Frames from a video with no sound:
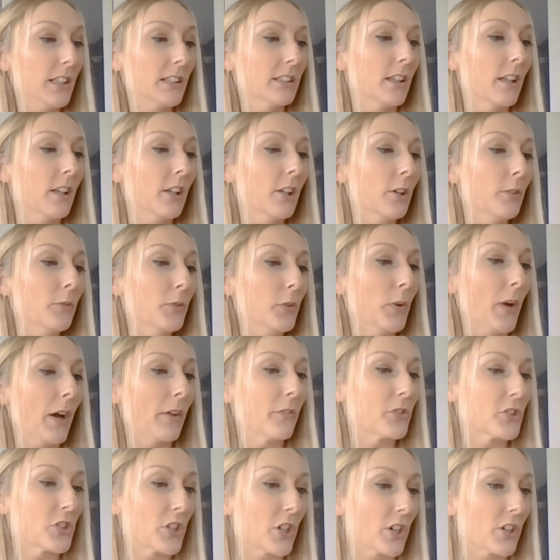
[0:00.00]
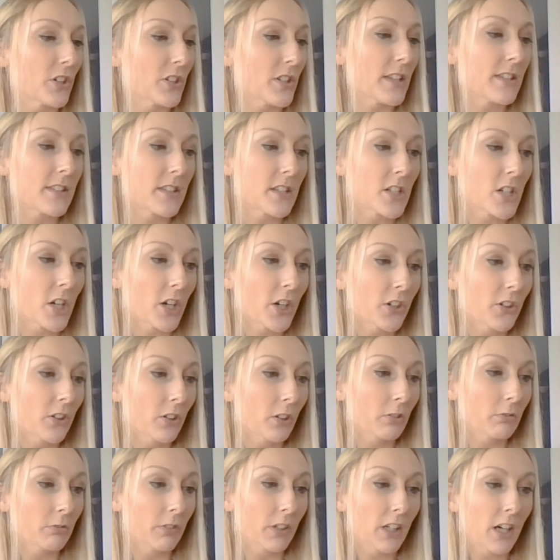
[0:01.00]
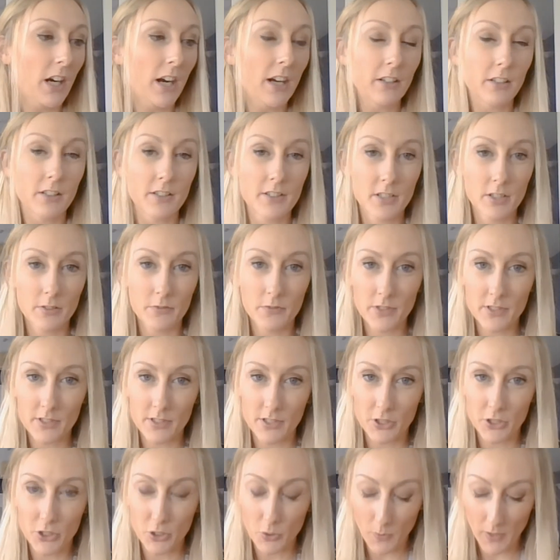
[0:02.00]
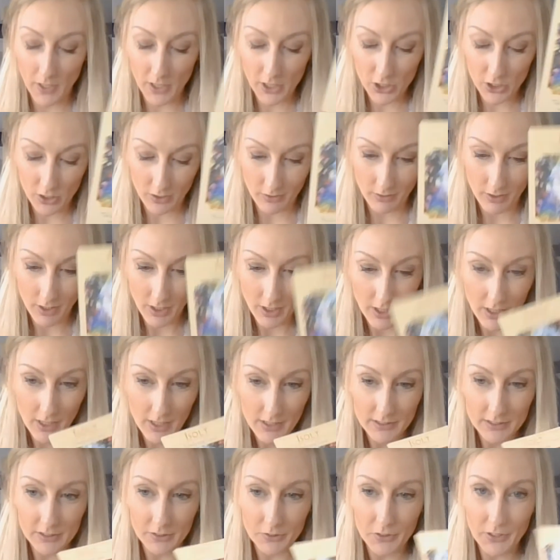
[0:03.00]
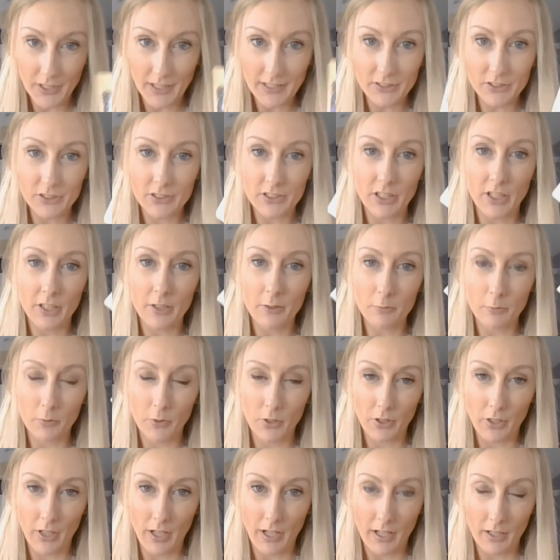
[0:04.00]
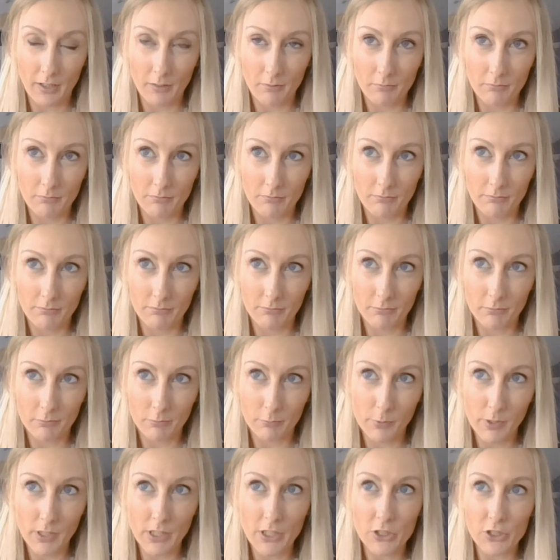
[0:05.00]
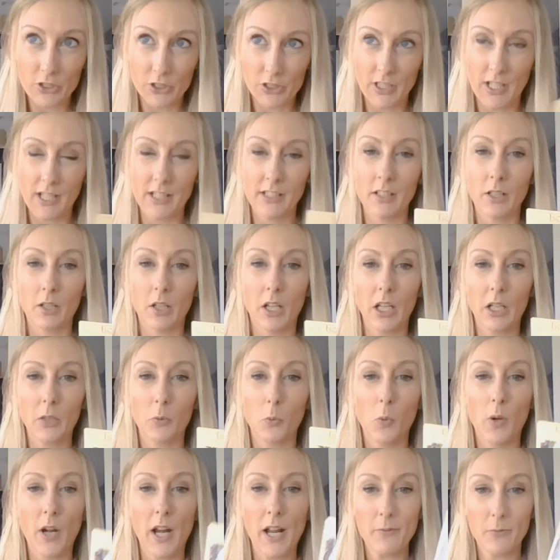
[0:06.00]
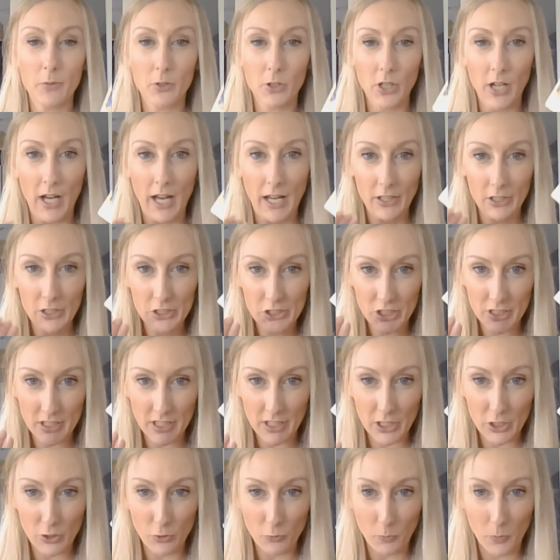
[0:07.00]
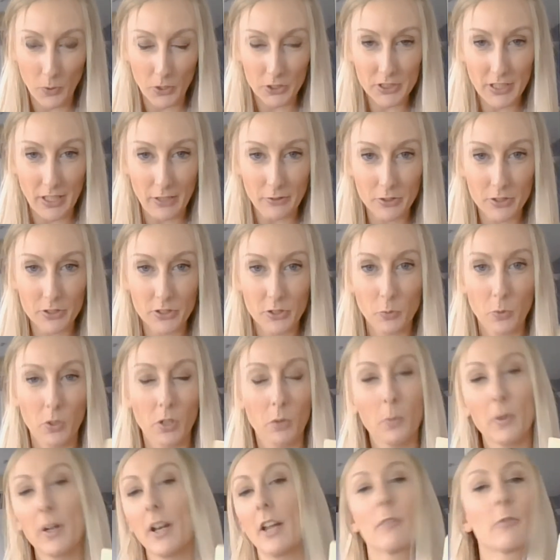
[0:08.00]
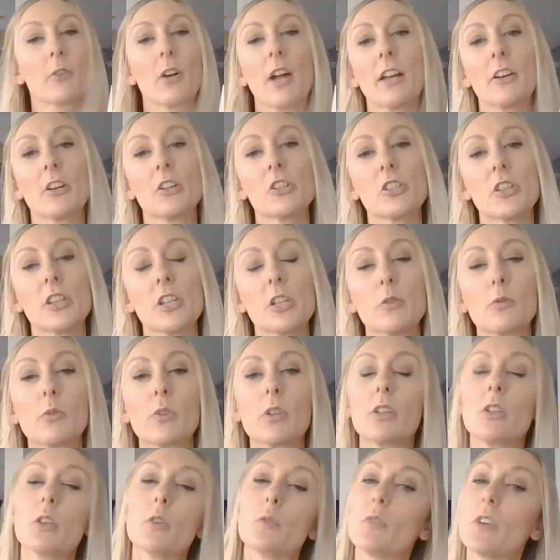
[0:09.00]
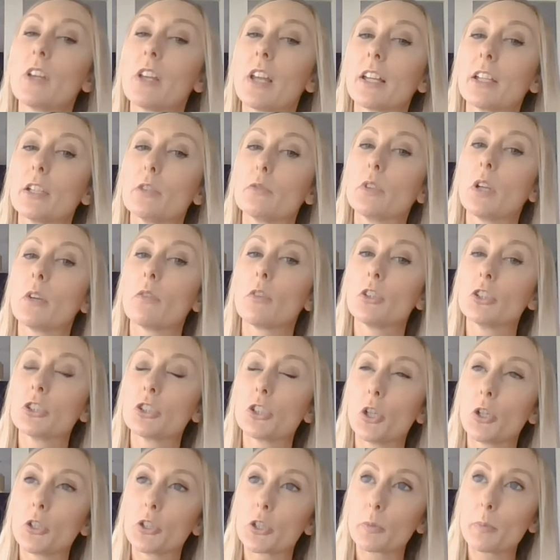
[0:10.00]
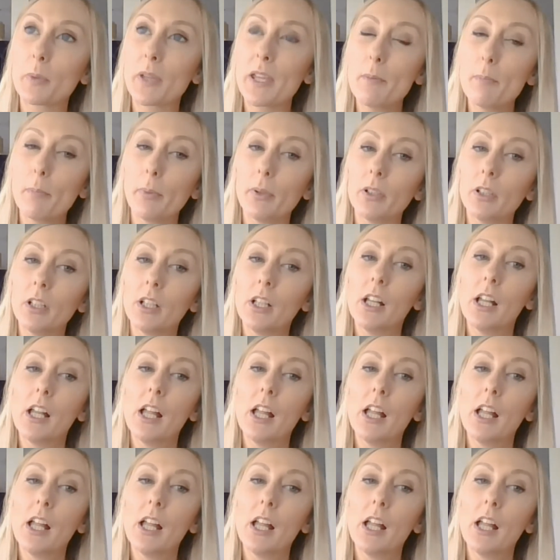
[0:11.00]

The love you have shared is eternal regardless of the situation. So that's just kind of really just saying that, like, whatever energy that you've put out into the world, whatever energy that you feel like you've given to other people,